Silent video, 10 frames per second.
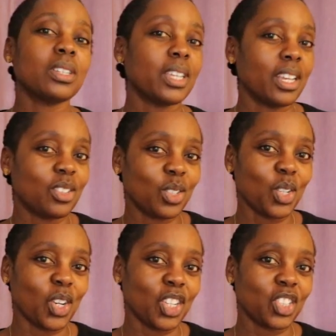get to
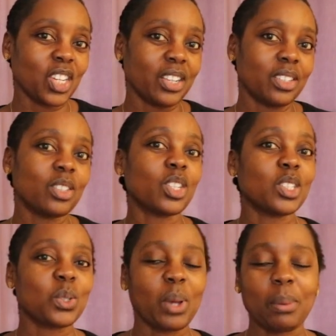the other channel,
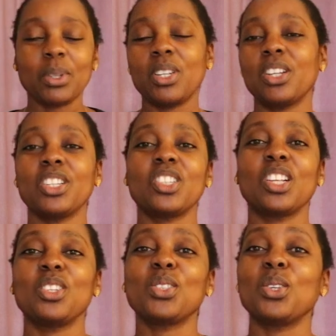subscribe to the other
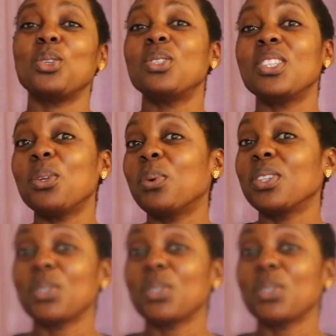channel so you see what's